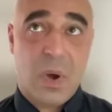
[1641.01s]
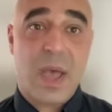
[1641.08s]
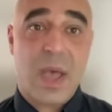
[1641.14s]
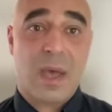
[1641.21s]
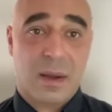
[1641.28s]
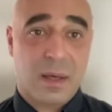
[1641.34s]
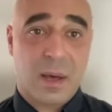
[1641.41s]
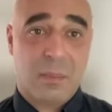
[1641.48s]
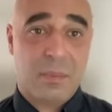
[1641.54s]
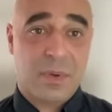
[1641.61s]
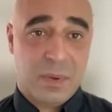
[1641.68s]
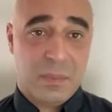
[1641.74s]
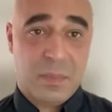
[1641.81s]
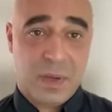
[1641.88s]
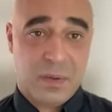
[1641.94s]
add up
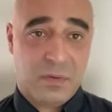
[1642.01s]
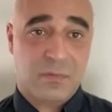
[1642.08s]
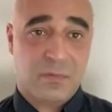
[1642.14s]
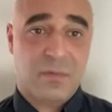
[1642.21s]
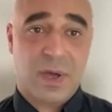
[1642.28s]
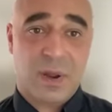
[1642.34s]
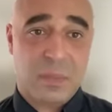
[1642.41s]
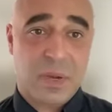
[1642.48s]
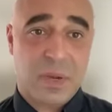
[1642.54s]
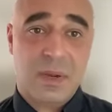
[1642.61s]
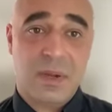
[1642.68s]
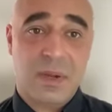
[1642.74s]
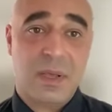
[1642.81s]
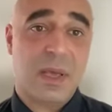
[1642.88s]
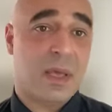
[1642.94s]
the amount of vitamin
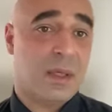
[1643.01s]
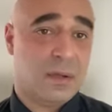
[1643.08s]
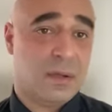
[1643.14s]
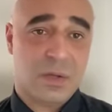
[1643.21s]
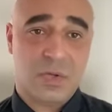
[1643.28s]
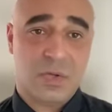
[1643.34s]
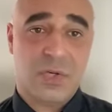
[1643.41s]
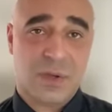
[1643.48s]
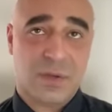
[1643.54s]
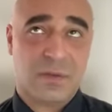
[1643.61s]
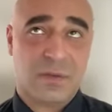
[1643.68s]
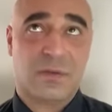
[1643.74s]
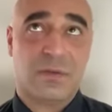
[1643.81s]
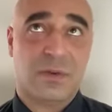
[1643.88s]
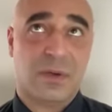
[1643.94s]
D and
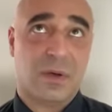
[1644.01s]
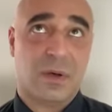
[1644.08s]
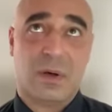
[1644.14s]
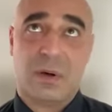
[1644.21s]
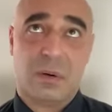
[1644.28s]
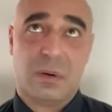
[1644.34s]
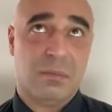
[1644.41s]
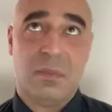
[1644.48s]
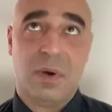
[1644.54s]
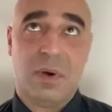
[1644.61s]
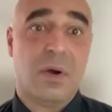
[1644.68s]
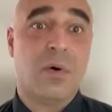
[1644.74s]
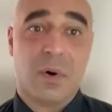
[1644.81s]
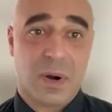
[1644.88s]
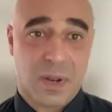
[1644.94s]
adjust
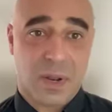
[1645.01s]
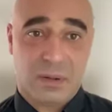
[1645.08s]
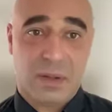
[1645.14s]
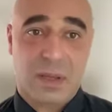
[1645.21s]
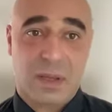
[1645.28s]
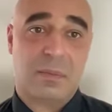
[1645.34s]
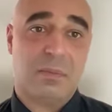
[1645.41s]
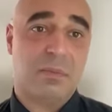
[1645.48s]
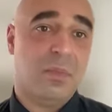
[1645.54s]
accordingly,